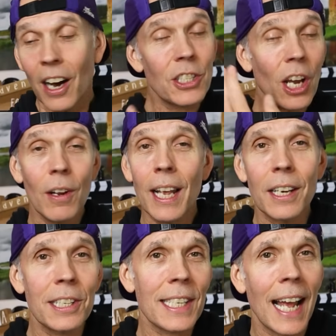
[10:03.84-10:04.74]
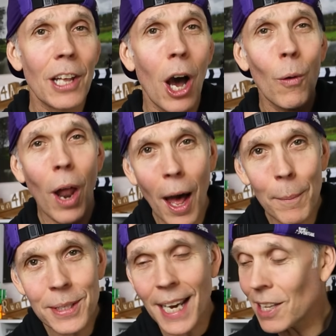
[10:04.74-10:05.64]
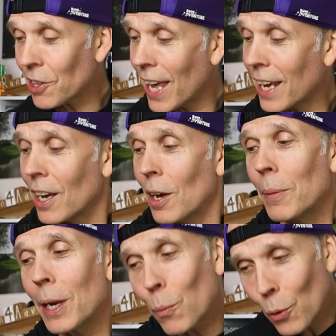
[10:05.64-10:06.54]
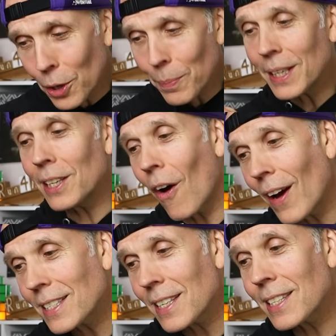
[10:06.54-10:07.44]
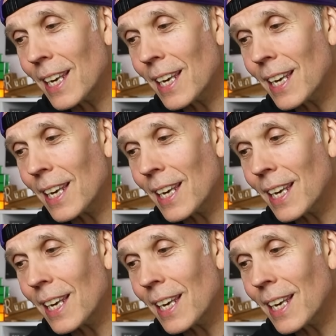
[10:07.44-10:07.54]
I totally understand the whole update thing, but it would have been nice to